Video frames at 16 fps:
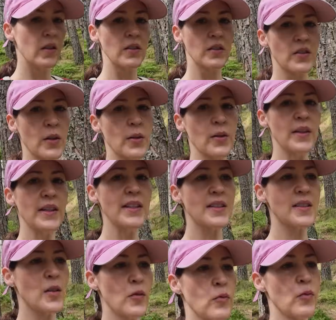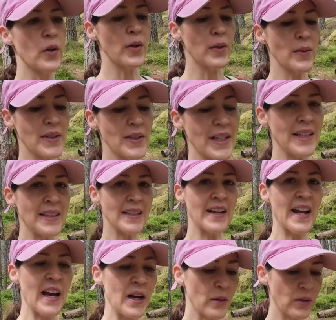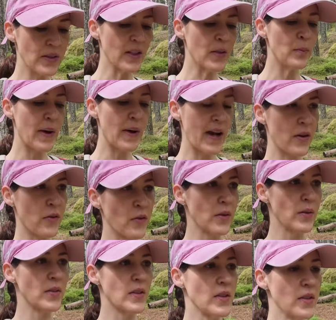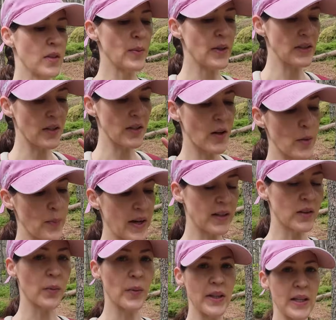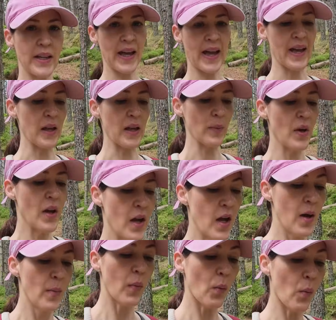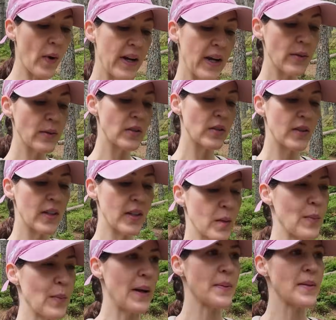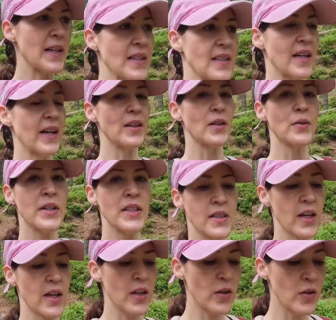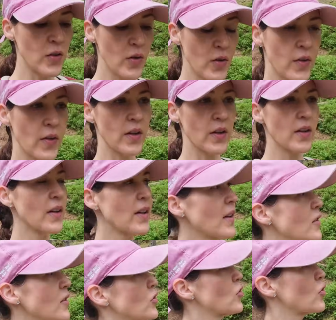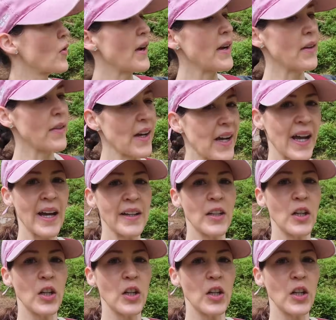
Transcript: So this route is an out and back route, so you're meant to go back the way you came. But when I was looking at the maps last night, there is another trail that kind of